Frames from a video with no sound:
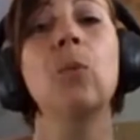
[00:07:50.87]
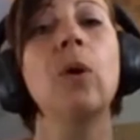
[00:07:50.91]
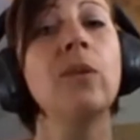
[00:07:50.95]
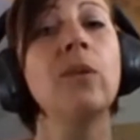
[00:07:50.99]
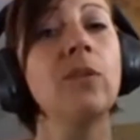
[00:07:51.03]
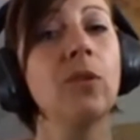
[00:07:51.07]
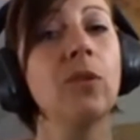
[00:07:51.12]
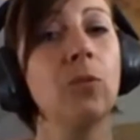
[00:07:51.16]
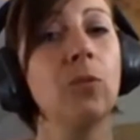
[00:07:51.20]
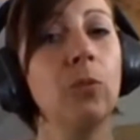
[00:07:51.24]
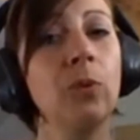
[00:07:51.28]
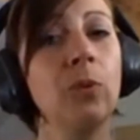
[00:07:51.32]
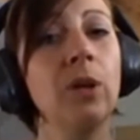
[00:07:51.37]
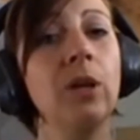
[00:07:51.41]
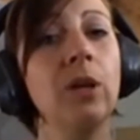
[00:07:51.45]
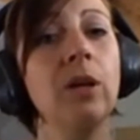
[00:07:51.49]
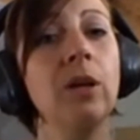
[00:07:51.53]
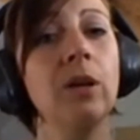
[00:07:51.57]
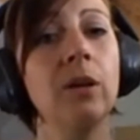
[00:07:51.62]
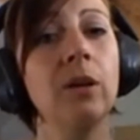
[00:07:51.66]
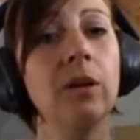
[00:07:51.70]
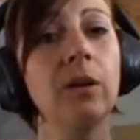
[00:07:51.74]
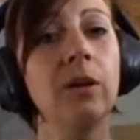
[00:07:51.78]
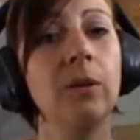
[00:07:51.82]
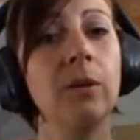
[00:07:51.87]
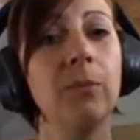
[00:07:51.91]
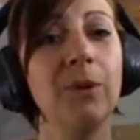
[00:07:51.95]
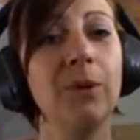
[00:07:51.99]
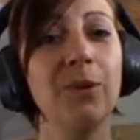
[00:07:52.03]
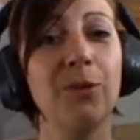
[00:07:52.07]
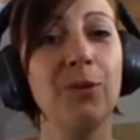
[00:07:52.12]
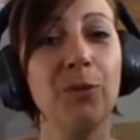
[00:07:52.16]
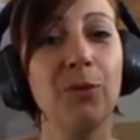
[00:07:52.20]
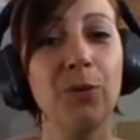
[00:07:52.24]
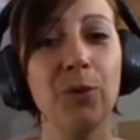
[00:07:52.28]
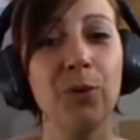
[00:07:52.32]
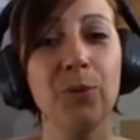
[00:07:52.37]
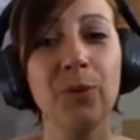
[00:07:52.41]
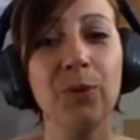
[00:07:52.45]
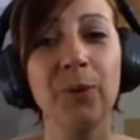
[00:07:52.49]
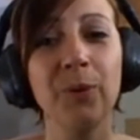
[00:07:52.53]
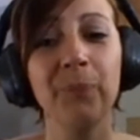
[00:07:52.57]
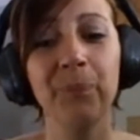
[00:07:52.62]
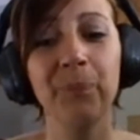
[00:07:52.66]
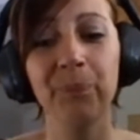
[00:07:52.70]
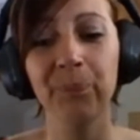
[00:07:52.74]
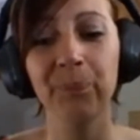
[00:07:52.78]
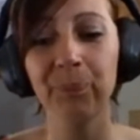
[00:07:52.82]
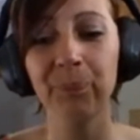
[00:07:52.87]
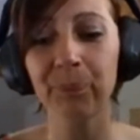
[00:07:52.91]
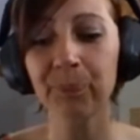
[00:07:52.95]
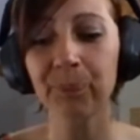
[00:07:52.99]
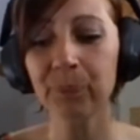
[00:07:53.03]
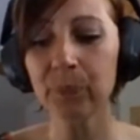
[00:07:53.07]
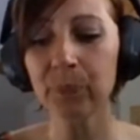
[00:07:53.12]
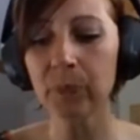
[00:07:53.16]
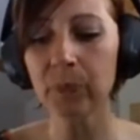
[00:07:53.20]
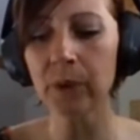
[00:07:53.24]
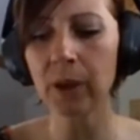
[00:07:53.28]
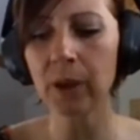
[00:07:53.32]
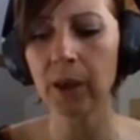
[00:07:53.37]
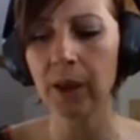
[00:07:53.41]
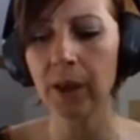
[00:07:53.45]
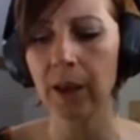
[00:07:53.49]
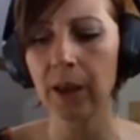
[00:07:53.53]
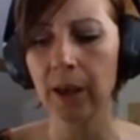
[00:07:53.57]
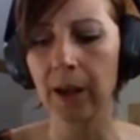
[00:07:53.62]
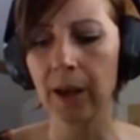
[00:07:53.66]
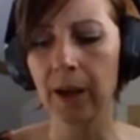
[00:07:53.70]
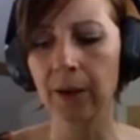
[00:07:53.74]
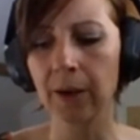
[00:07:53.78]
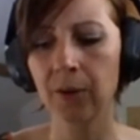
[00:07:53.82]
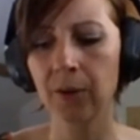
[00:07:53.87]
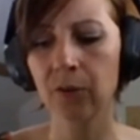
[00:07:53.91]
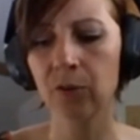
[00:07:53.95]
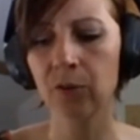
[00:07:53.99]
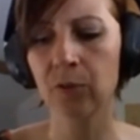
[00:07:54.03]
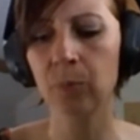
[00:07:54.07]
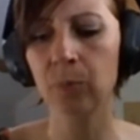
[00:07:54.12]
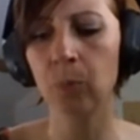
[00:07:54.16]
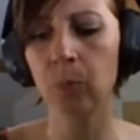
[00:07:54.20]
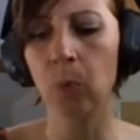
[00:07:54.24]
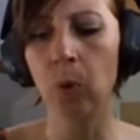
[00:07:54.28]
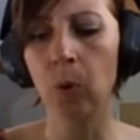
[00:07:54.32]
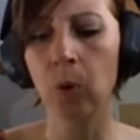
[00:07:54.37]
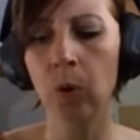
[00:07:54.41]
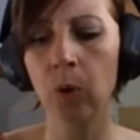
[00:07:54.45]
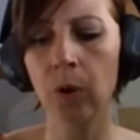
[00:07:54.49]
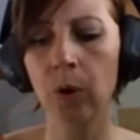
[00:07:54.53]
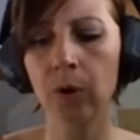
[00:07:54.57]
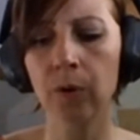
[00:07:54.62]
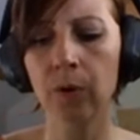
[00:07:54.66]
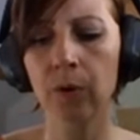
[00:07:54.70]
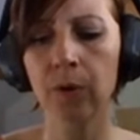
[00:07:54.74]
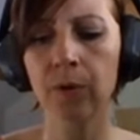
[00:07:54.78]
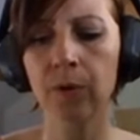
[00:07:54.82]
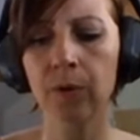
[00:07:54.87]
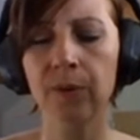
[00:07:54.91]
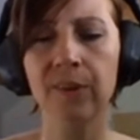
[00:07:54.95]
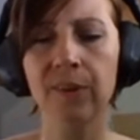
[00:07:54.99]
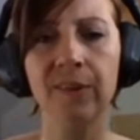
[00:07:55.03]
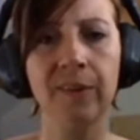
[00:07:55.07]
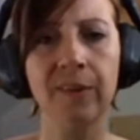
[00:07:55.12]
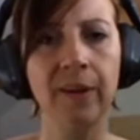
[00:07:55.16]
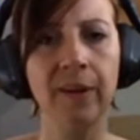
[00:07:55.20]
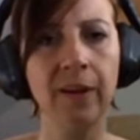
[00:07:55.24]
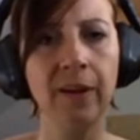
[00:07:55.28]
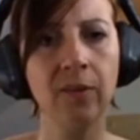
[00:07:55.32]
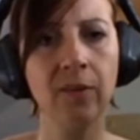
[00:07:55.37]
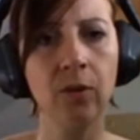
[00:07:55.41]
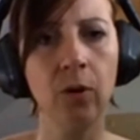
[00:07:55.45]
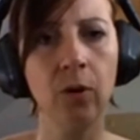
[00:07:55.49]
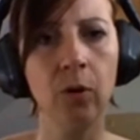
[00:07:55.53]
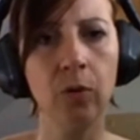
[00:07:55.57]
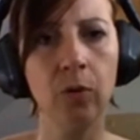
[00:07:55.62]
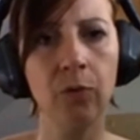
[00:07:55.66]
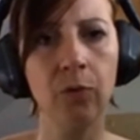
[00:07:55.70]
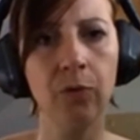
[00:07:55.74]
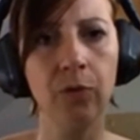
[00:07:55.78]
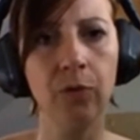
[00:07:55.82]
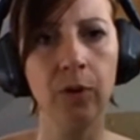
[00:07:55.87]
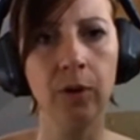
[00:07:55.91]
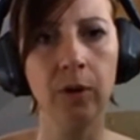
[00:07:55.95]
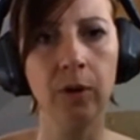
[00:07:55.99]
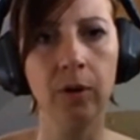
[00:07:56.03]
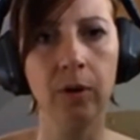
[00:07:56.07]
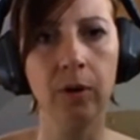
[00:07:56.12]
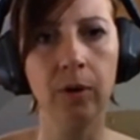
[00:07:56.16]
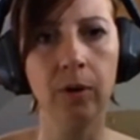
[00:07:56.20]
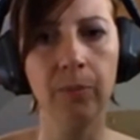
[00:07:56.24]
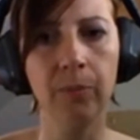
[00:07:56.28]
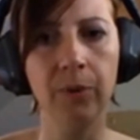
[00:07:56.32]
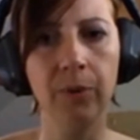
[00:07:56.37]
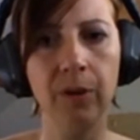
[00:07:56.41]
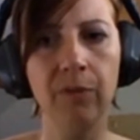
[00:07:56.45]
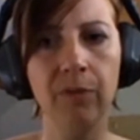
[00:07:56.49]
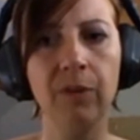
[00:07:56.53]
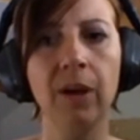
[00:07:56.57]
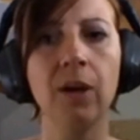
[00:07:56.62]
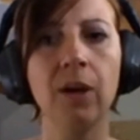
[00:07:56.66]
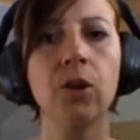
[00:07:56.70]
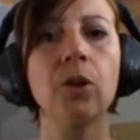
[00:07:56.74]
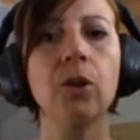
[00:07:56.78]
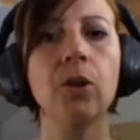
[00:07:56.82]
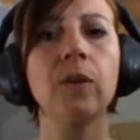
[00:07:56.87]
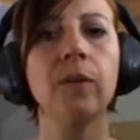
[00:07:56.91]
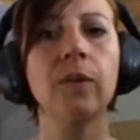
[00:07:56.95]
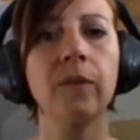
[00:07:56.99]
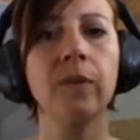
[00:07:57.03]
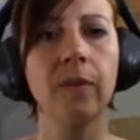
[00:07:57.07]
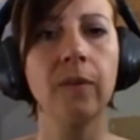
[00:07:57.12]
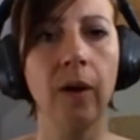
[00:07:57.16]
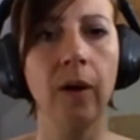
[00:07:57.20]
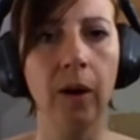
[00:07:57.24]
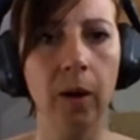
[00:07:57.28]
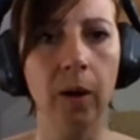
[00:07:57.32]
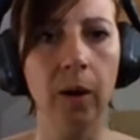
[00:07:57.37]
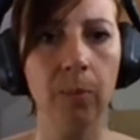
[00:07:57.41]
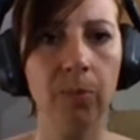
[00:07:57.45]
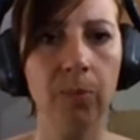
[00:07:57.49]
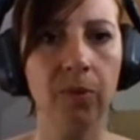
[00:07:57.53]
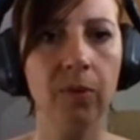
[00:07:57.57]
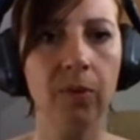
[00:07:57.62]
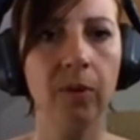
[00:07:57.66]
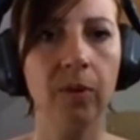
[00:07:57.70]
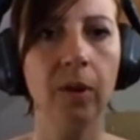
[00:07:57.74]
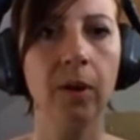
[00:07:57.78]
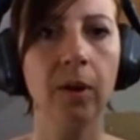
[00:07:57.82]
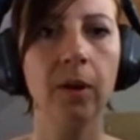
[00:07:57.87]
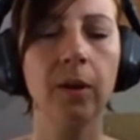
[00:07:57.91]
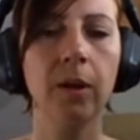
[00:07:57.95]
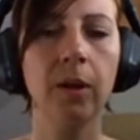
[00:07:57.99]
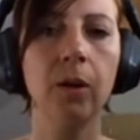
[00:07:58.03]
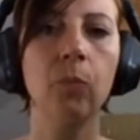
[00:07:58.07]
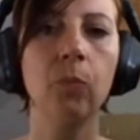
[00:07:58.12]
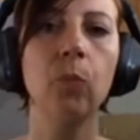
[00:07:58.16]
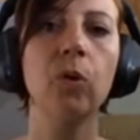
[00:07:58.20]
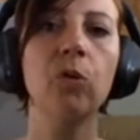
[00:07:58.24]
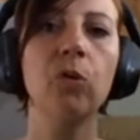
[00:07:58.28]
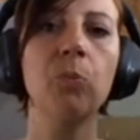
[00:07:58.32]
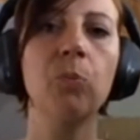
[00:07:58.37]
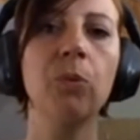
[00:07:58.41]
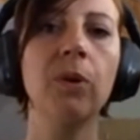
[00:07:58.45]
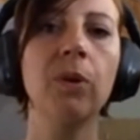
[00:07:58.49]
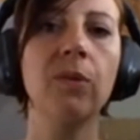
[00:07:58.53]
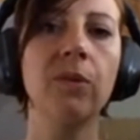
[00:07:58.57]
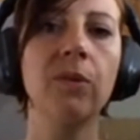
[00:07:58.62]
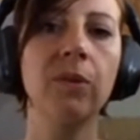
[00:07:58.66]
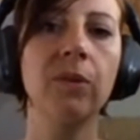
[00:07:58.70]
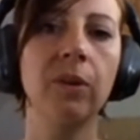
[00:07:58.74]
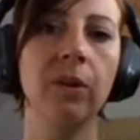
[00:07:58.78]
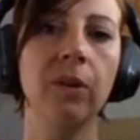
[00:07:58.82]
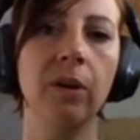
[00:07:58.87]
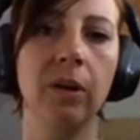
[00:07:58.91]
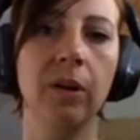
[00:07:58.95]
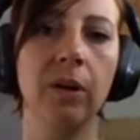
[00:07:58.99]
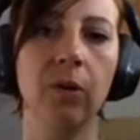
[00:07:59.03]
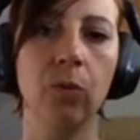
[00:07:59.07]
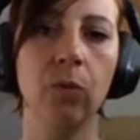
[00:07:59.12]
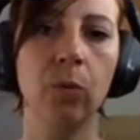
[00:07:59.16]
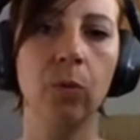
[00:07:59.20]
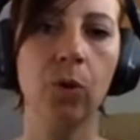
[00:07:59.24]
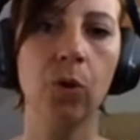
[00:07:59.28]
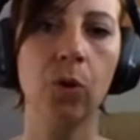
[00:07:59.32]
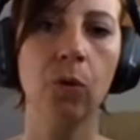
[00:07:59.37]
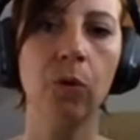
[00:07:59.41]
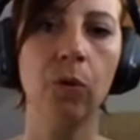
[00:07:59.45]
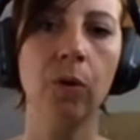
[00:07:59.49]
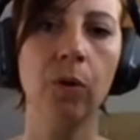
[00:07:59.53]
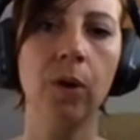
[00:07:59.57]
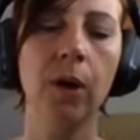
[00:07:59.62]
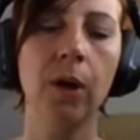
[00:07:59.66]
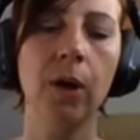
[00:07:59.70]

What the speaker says: the ones that we interviewed, had a smaller set of deviation types than was present in the literature.